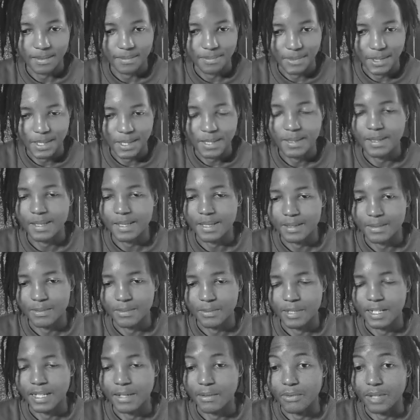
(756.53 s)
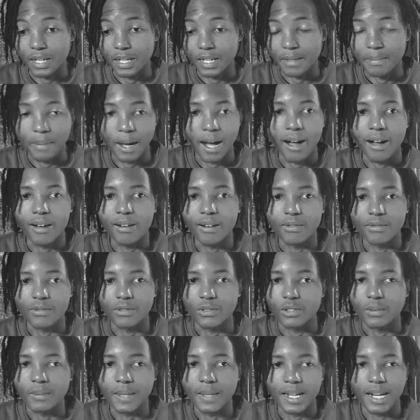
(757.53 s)
This is really, really powerful
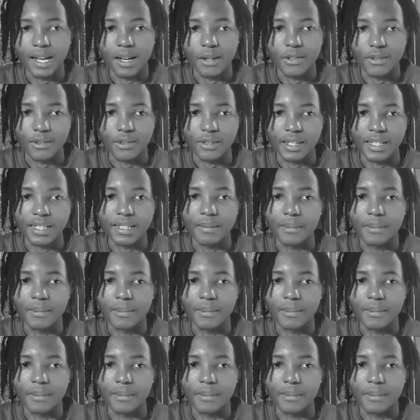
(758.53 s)
no matter how you think